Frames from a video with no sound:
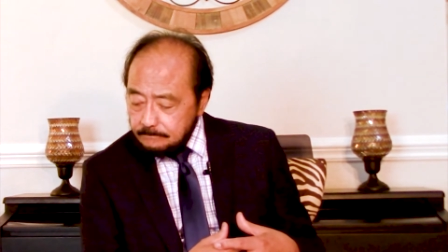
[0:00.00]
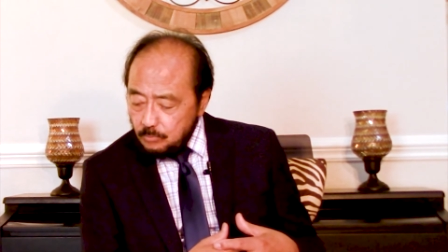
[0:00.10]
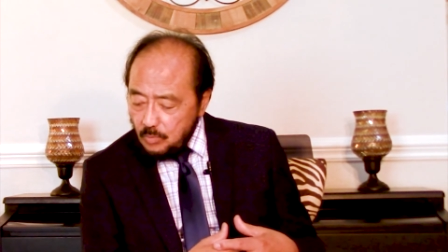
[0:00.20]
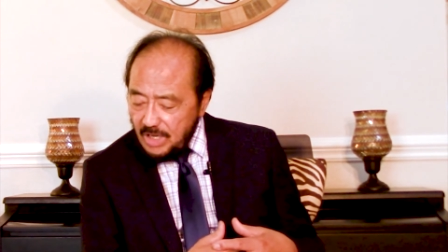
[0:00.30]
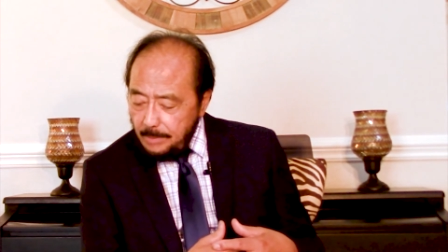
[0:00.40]

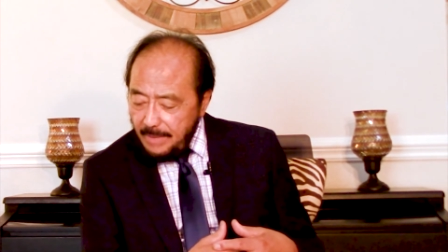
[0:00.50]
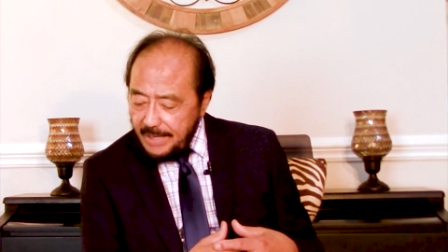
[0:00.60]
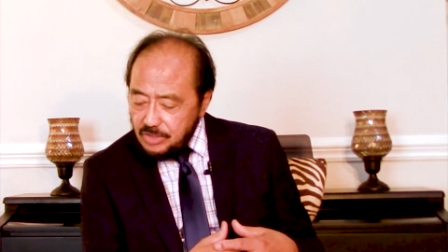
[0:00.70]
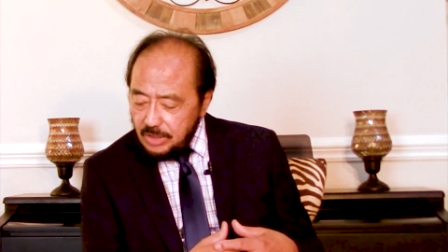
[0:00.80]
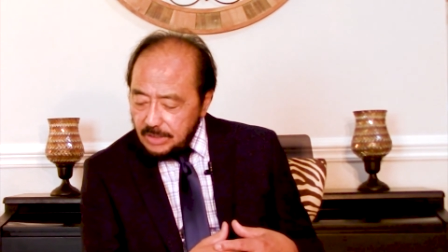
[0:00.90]

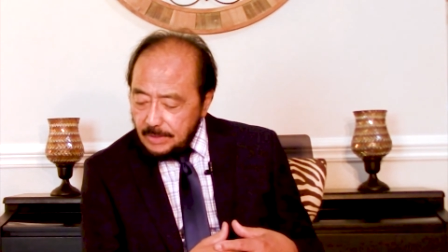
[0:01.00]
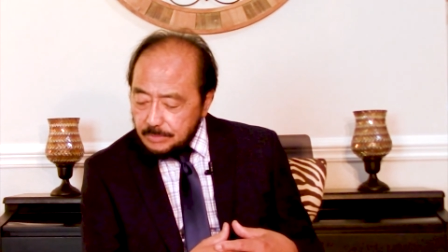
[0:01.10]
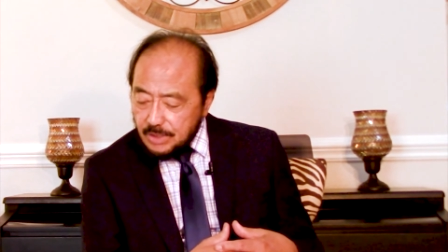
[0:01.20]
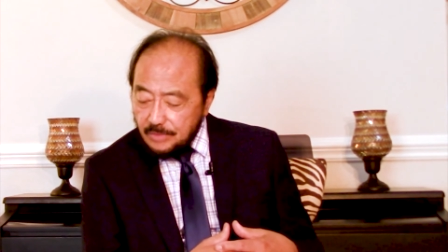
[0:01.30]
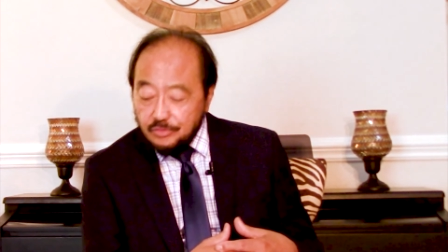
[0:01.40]
imagining
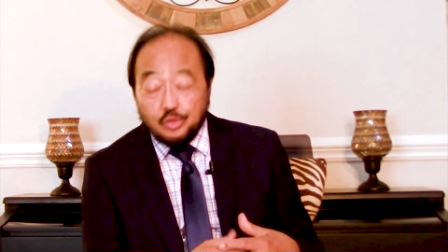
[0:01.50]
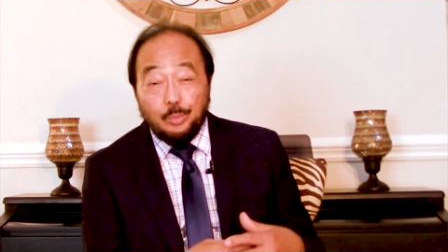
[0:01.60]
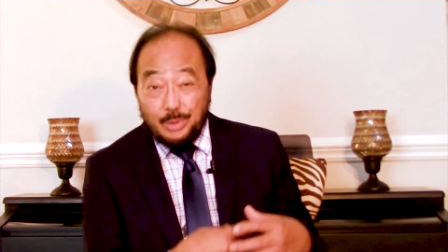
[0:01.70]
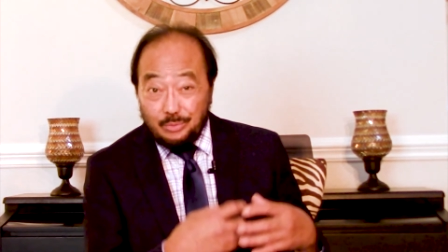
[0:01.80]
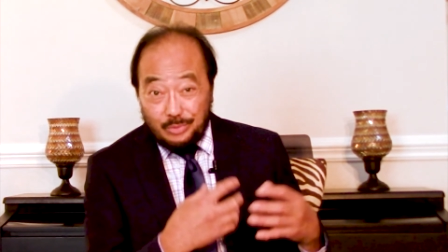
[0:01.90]
themselves to
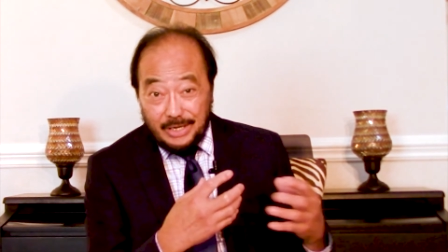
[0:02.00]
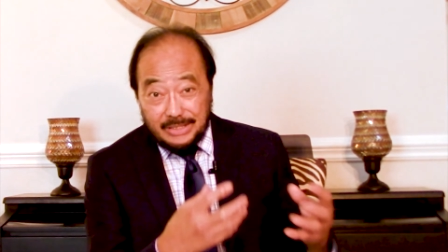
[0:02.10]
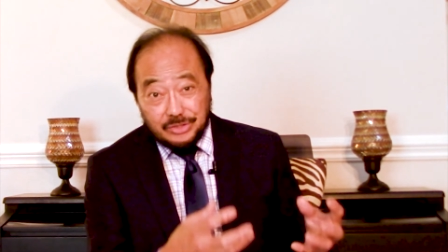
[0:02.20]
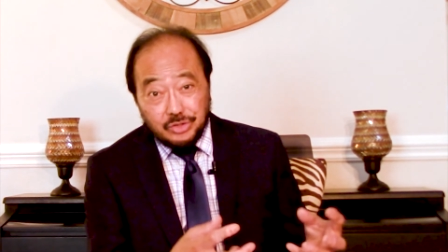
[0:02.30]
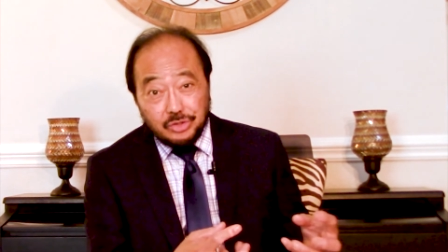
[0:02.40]
be
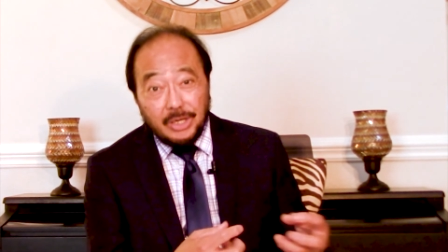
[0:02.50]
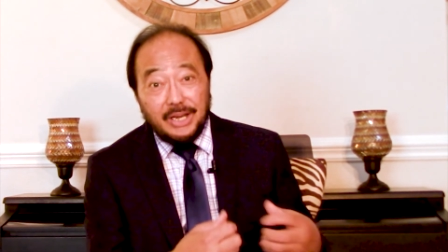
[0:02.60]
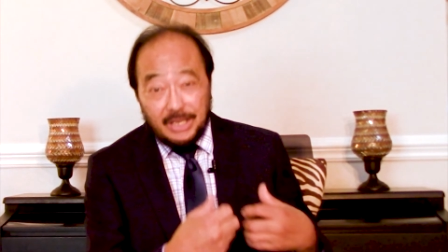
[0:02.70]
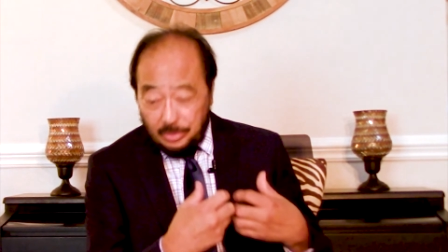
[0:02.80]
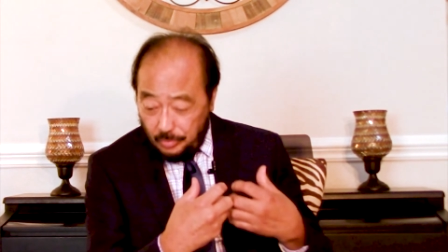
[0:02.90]
rich and
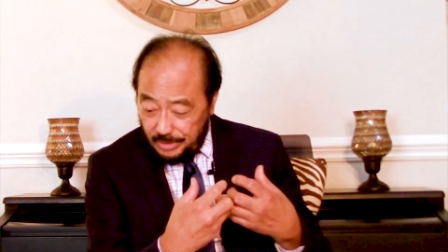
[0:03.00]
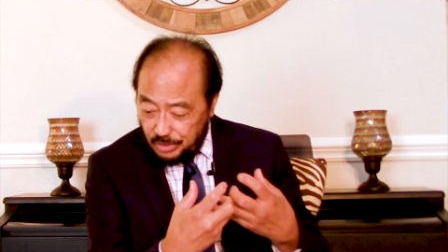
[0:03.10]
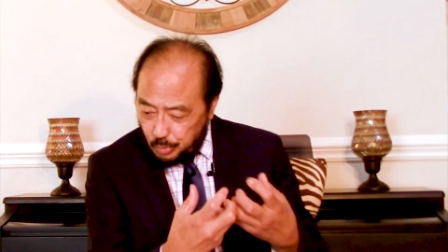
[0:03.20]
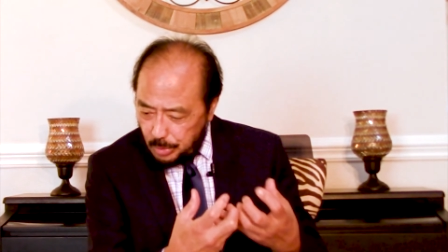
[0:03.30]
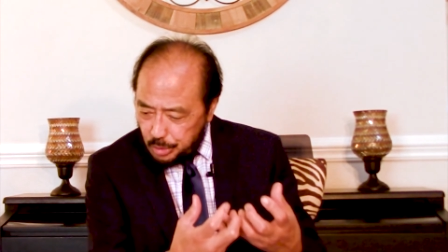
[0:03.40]
increased
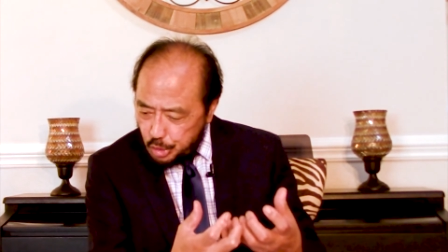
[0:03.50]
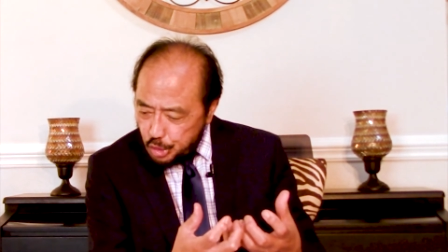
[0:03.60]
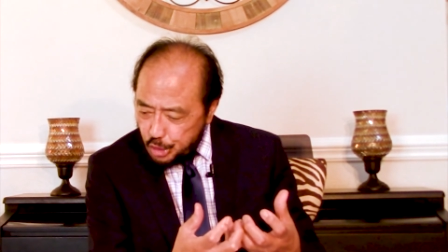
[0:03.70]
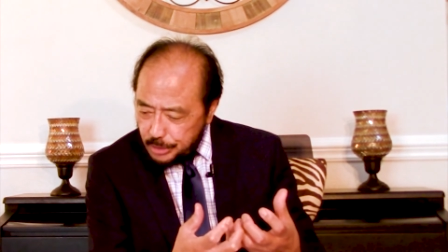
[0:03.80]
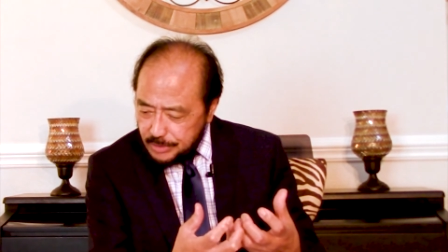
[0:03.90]
with
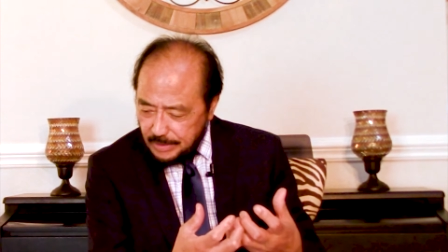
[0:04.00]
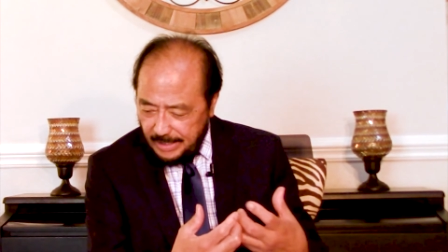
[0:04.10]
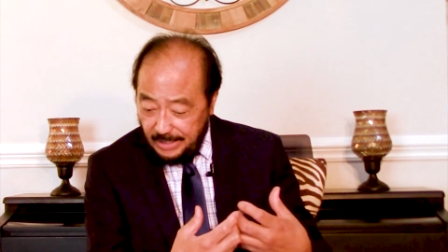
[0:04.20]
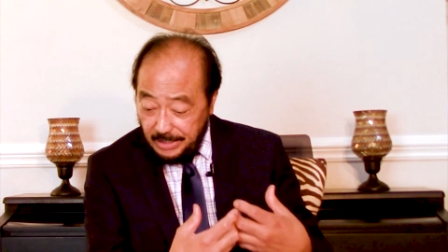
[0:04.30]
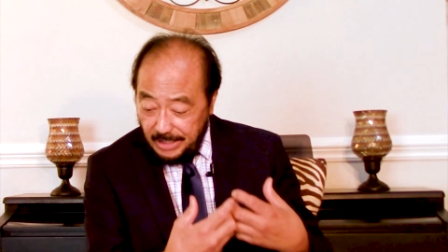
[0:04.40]
goods and
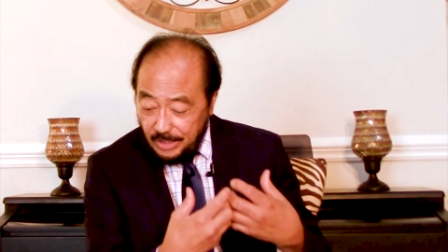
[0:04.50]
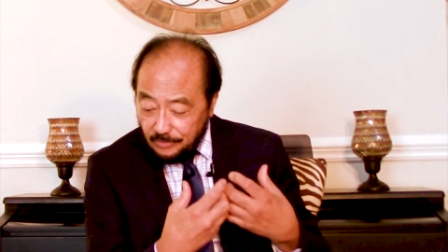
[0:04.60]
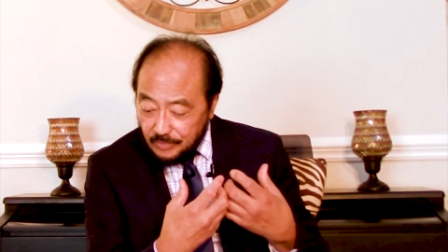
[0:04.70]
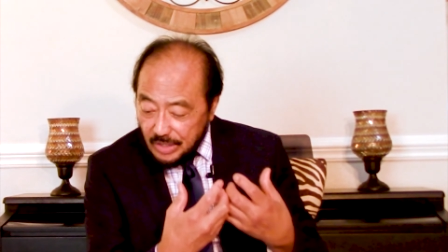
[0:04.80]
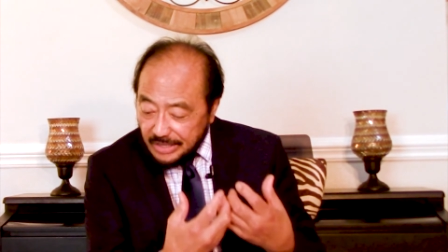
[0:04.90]
in need of
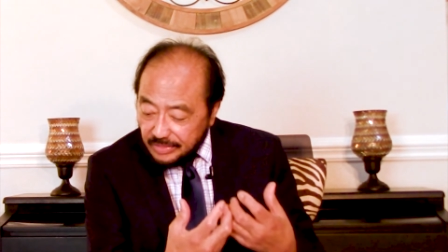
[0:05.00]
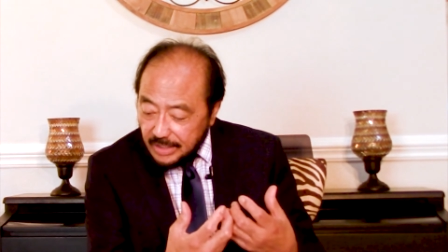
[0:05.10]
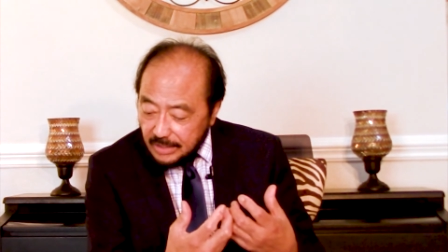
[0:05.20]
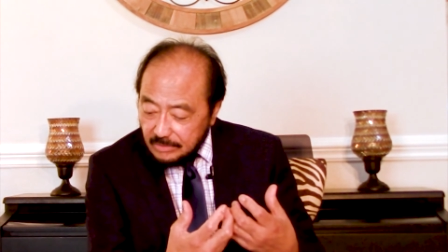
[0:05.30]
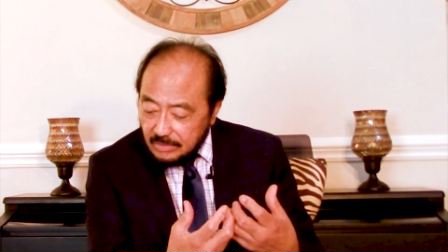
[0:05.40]

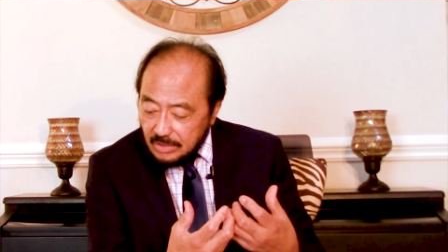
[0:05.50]
nothing,